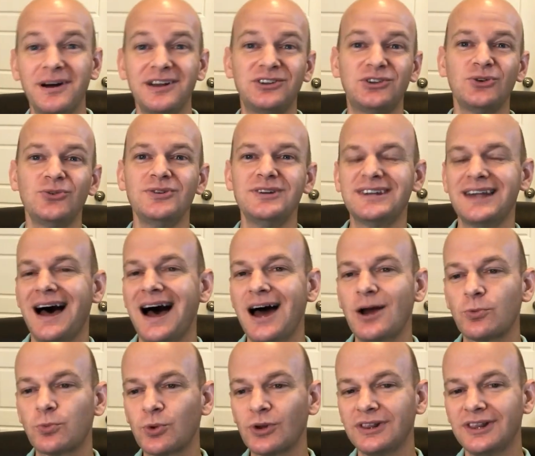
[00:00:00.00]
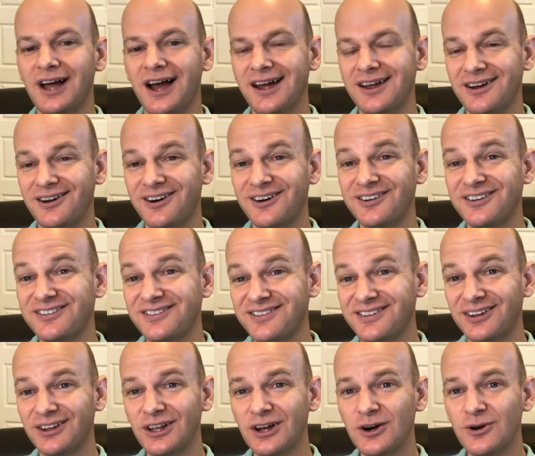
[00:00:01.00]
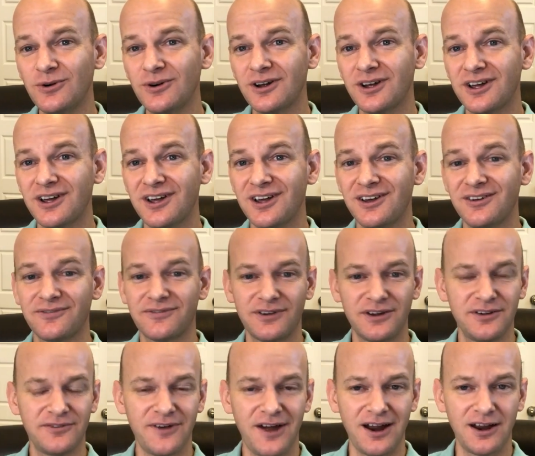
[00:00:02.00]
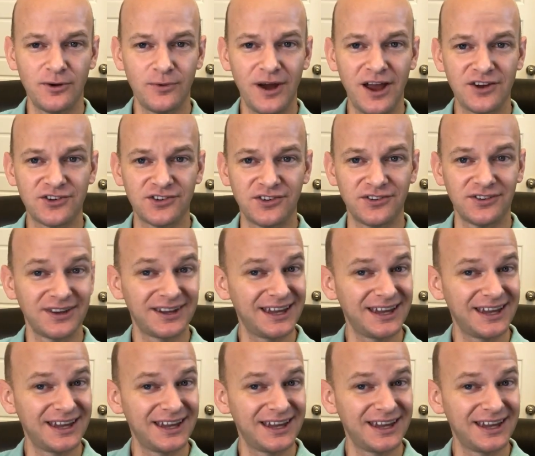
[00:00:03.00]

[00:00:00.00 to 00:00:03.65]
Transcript: but do not rely on Zillow for evaluations.